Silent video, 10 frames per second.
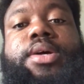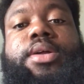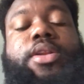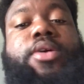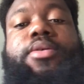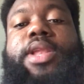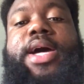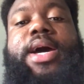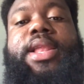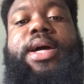No
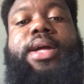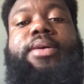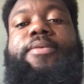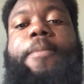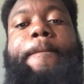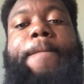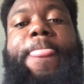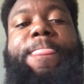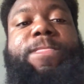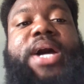lie. Like
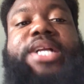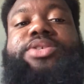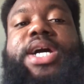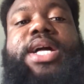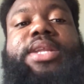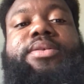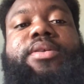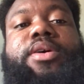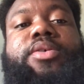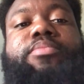I try
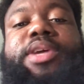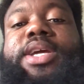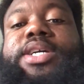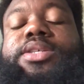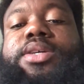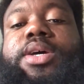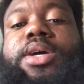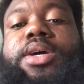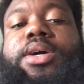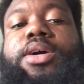to, be as
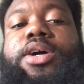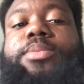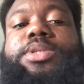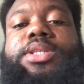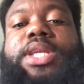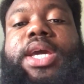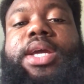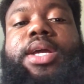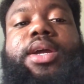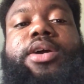up to
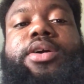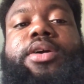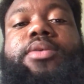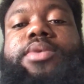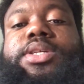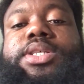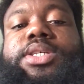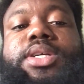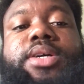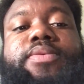date and current with this
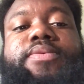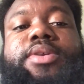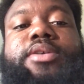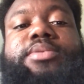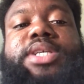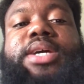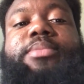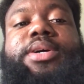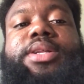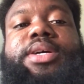stuff. You know what I'm saying?
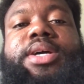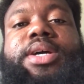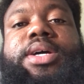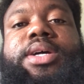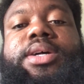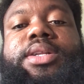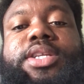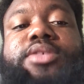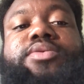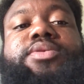But
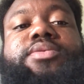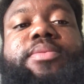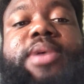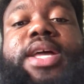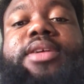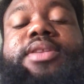this was somebody.